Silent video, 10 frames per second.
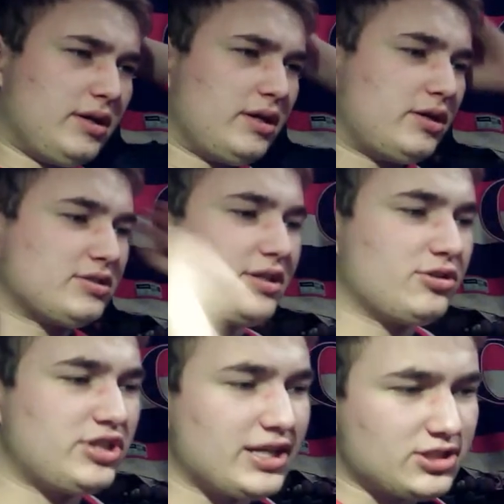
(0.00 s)
There's another
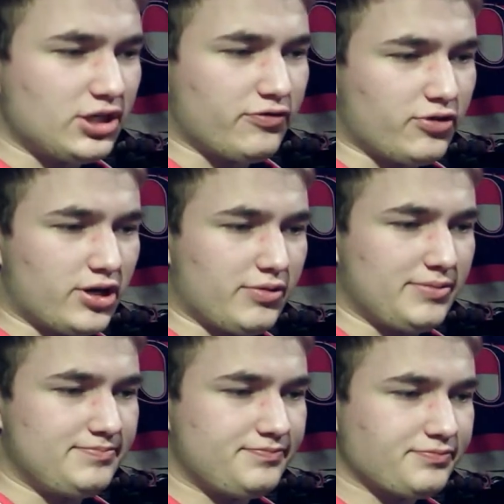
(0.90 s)
chance there for Ottawa.
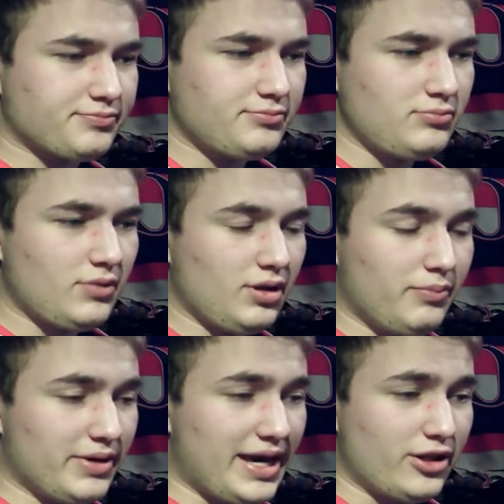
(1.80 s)

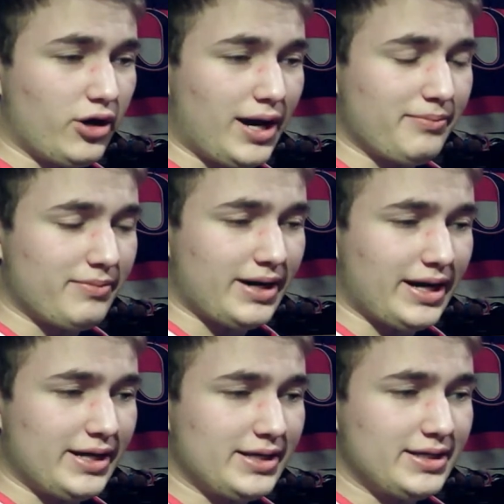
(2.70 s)
But yeah, no,
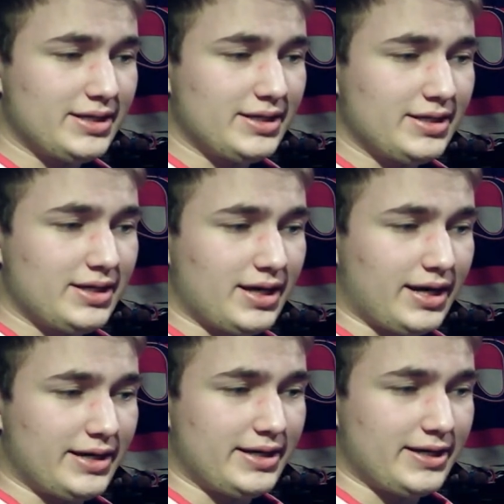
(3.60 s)

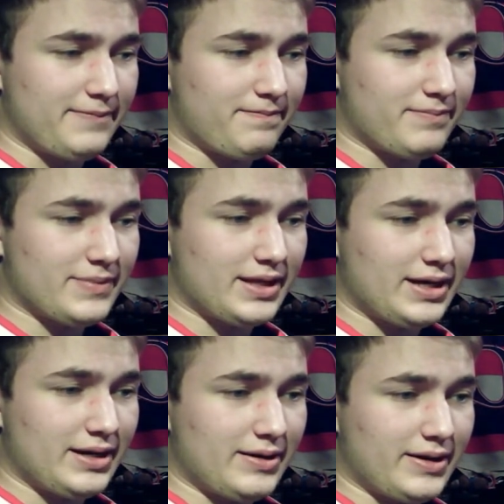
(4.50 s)
I
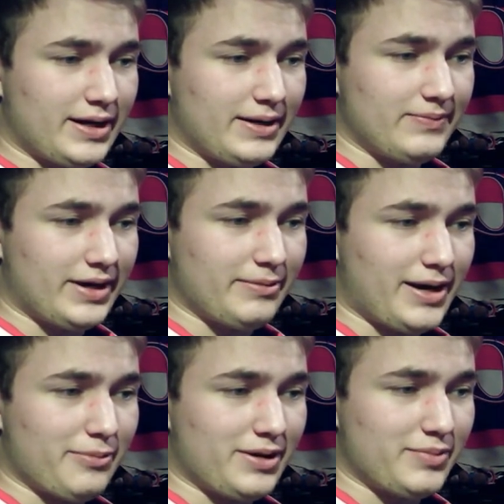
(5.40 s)

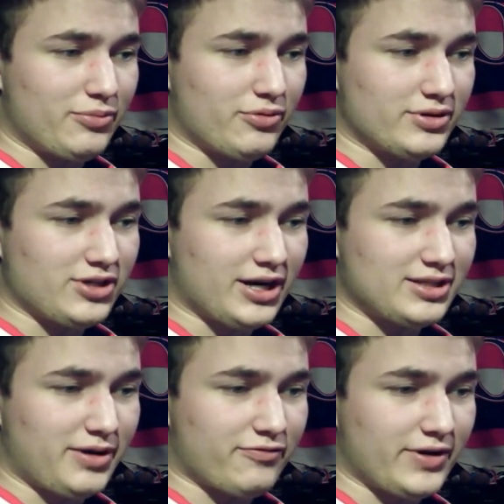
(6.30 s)
remember talking to
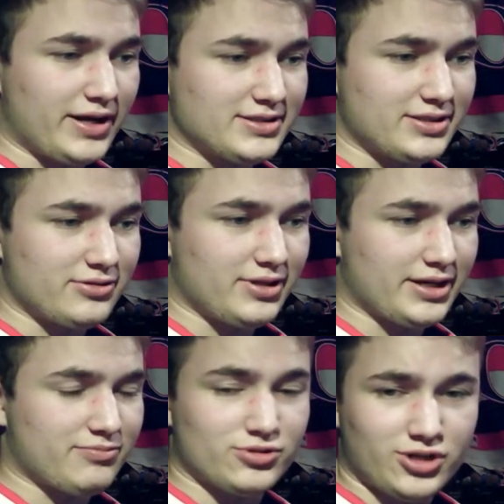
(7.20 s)
my friends, and they're
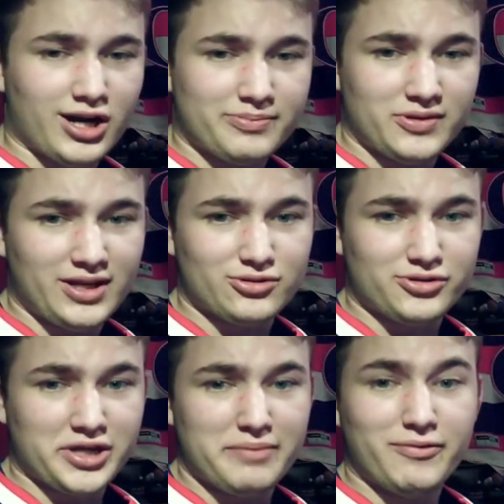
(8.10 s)
like, we're talking about the outdoor
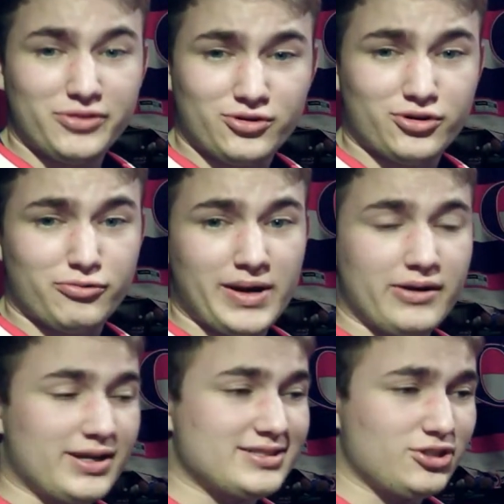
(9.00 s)
game, what they're gonna wear,
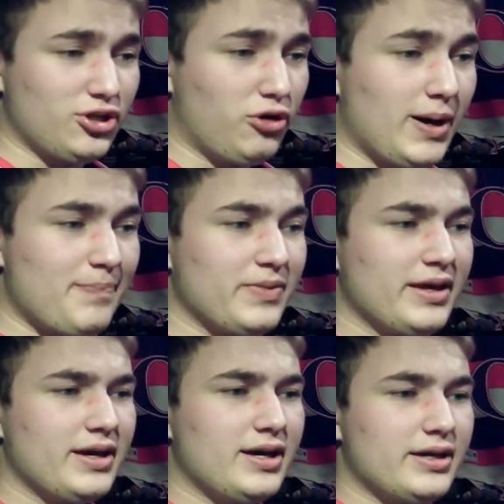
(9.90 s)
and I said, you know what?
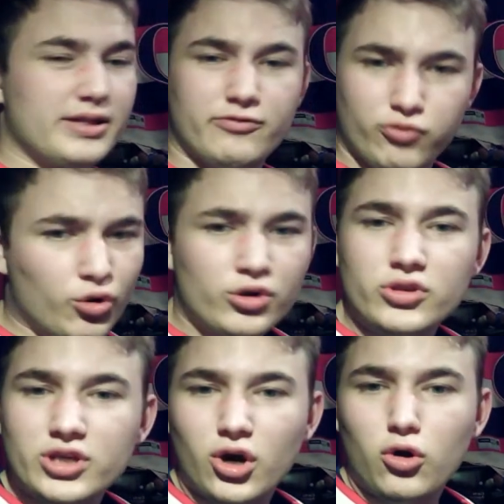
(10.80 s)
They've worn
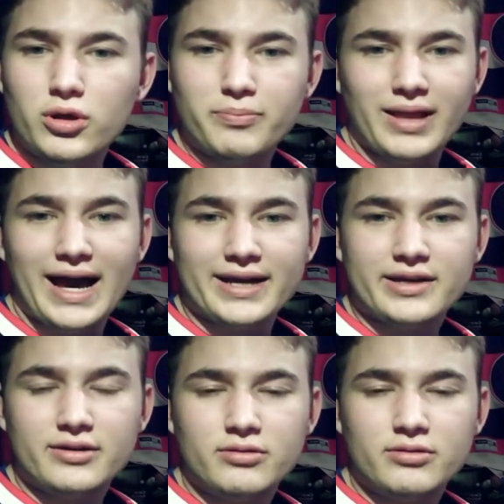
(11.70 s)
the O in black.